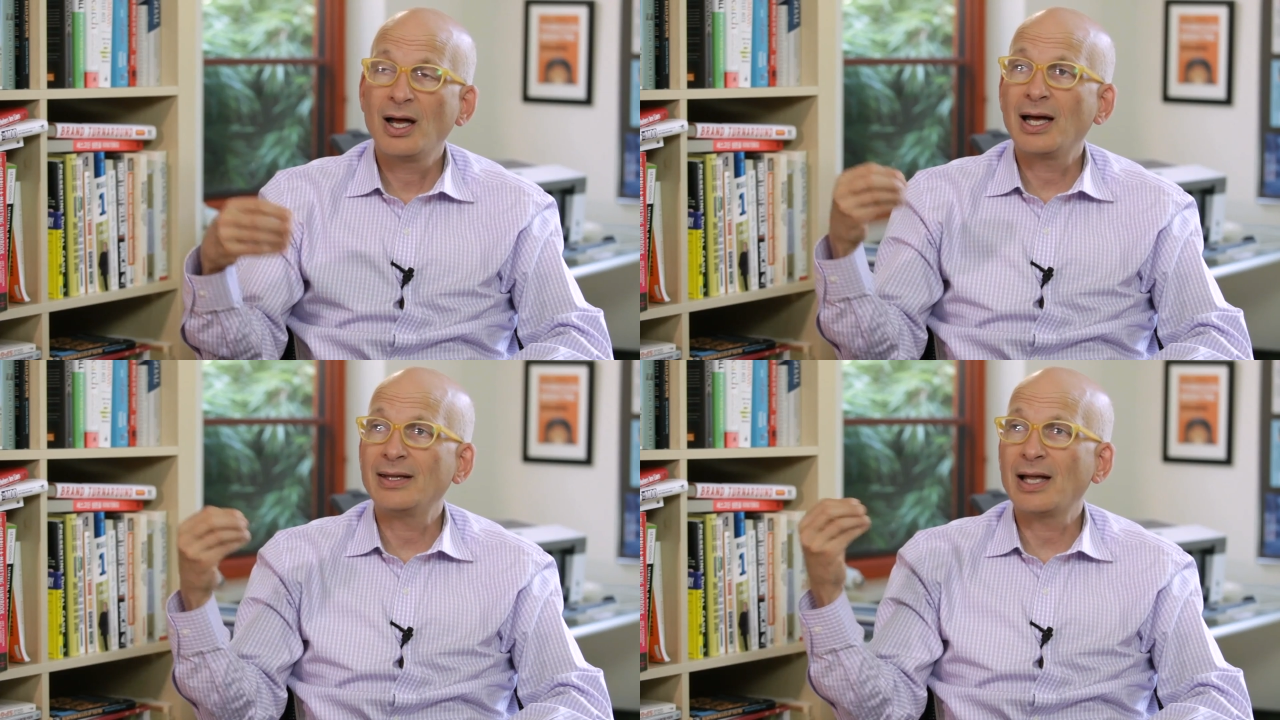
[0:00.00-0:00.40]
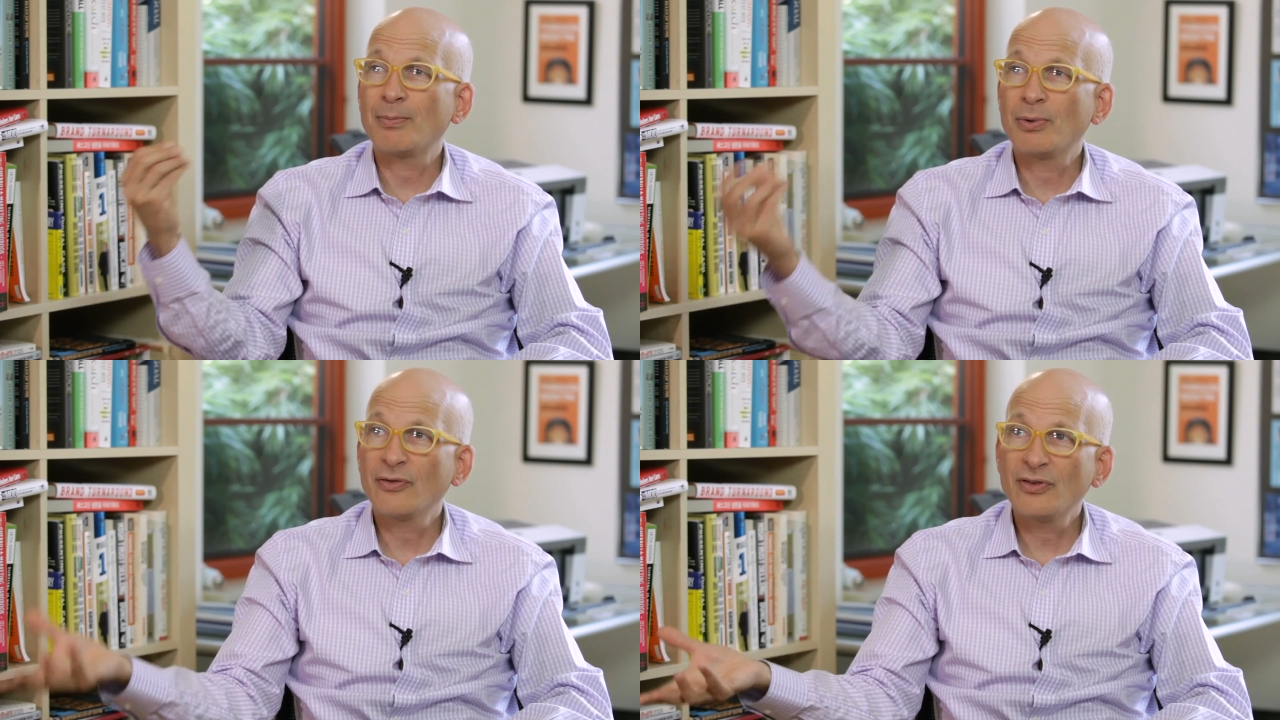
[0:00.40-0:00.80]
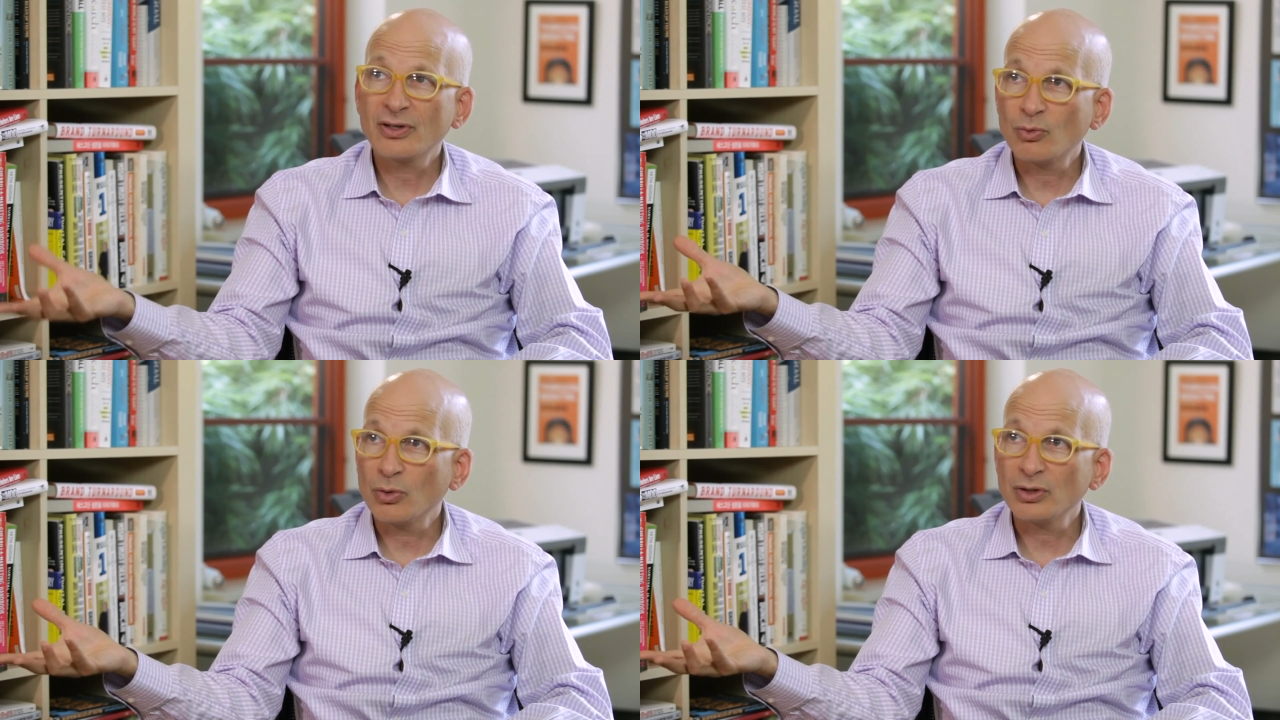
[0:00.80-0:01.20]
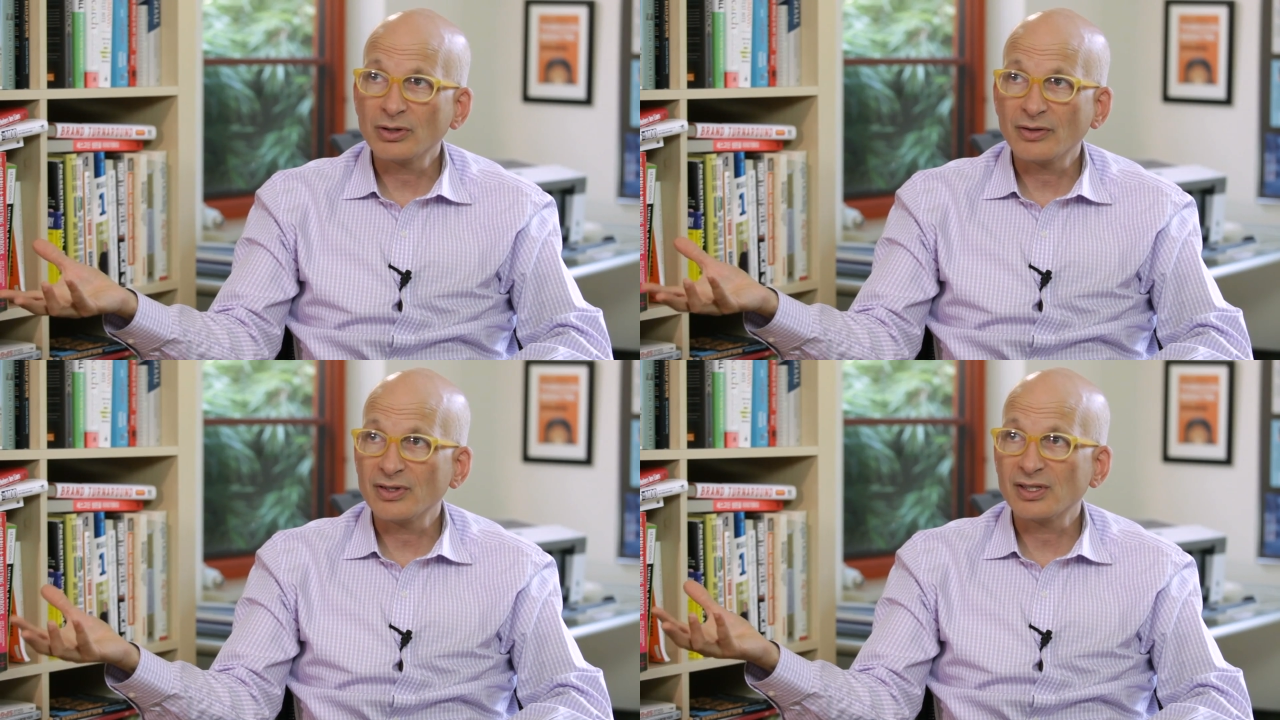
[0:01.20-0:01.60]
And that perfect
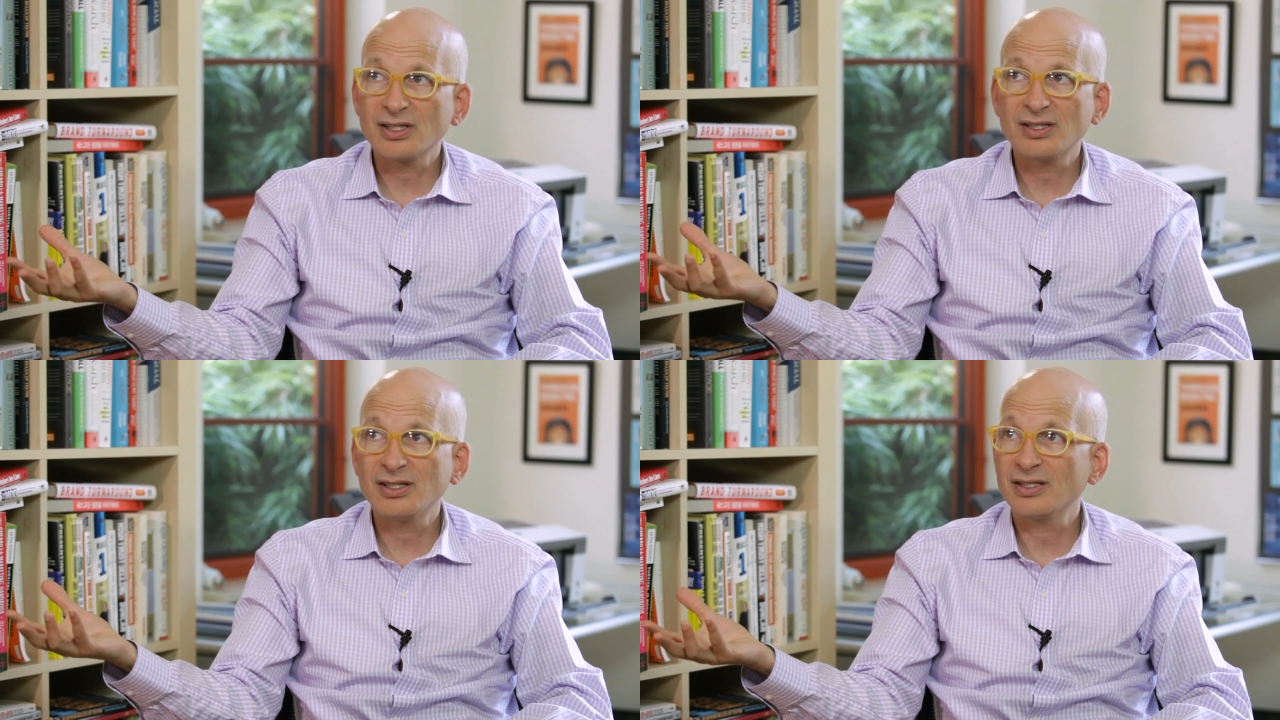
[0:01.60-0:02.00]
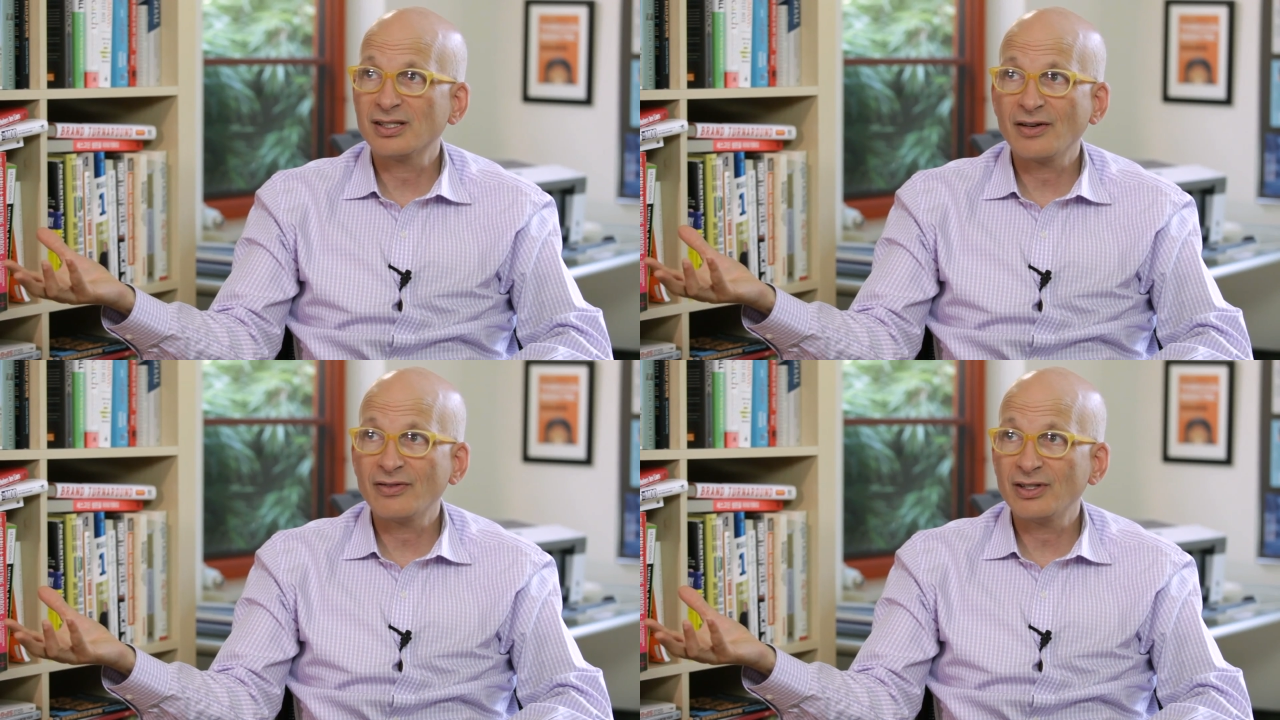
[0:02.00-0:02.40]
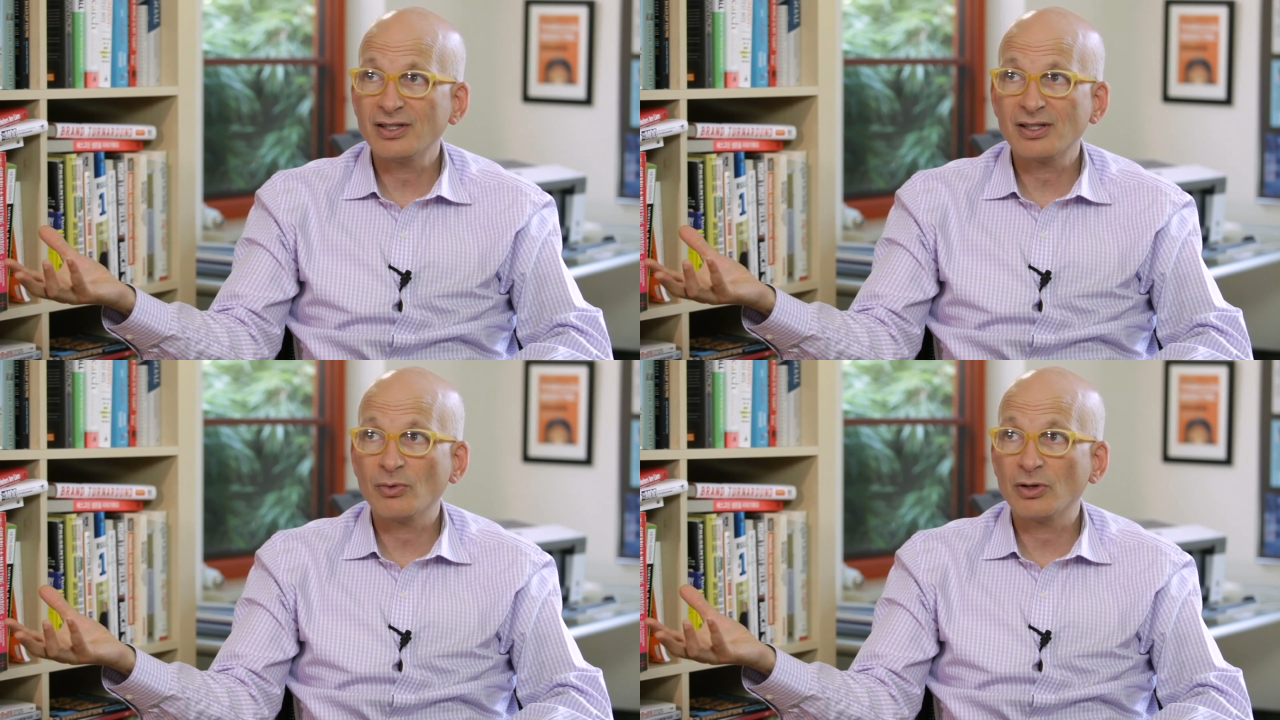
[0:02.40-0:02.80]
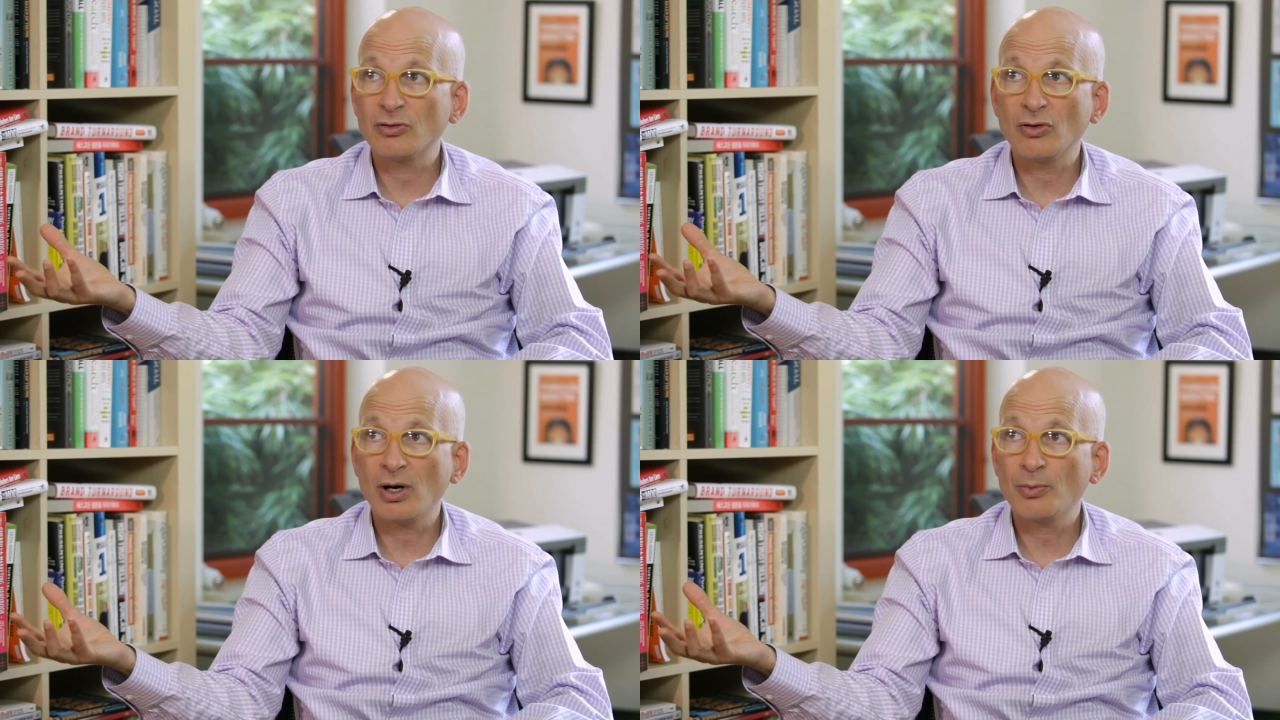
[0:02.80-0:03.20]
world of the 60s and 70s that we
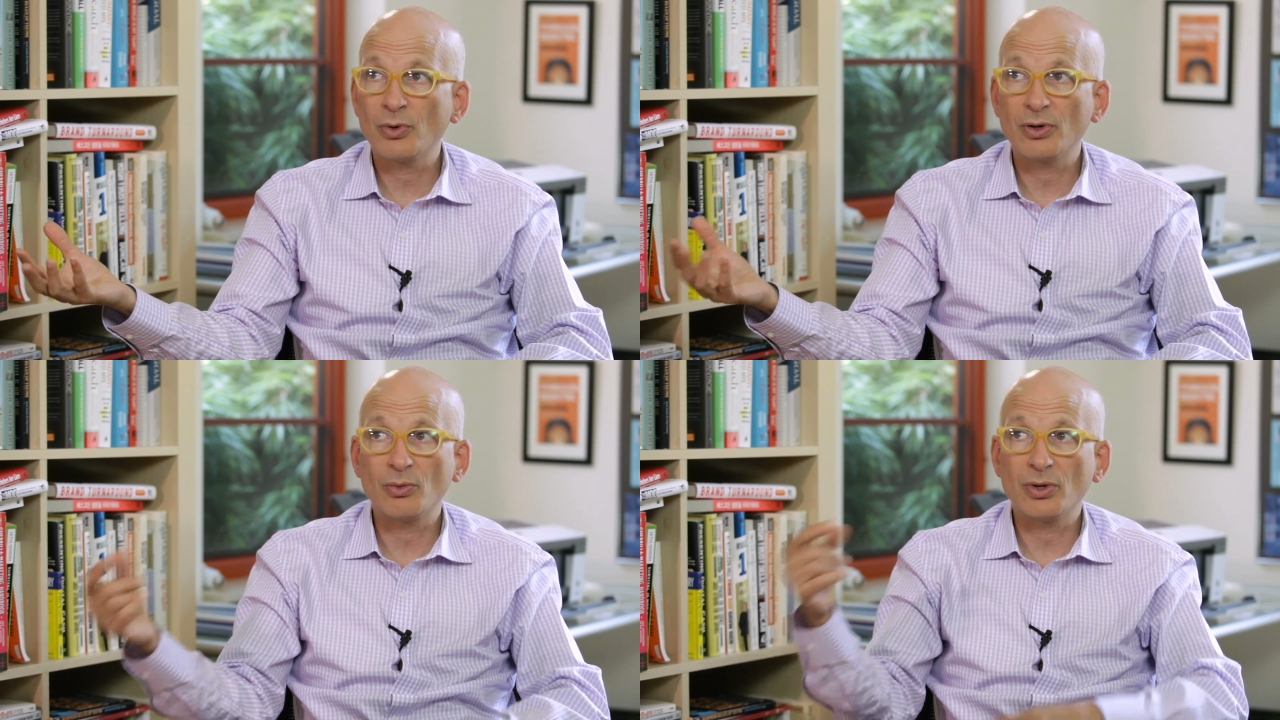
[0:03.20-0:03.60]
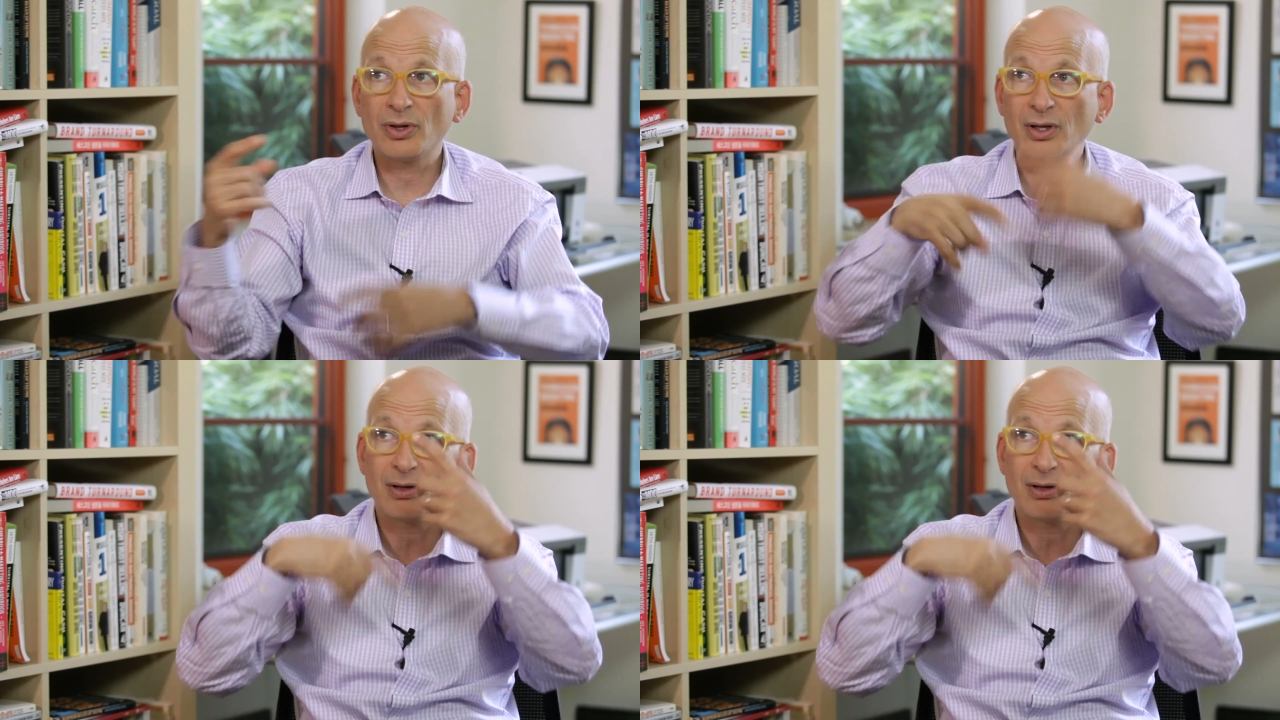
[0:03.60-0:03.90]
grew up with